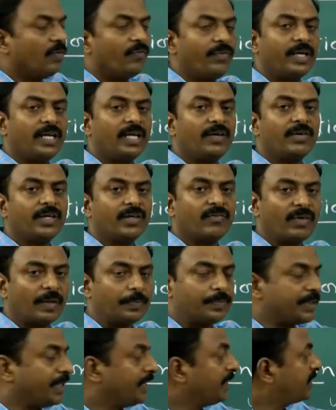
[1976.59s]
whenever a
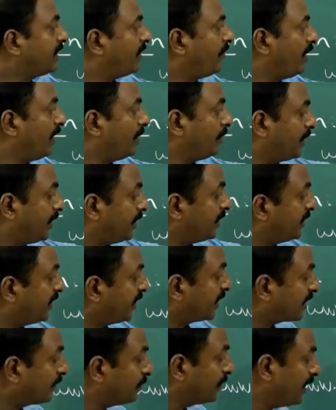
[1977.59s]
website is available,
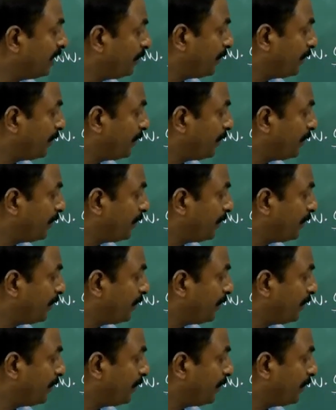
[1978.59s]
there comes a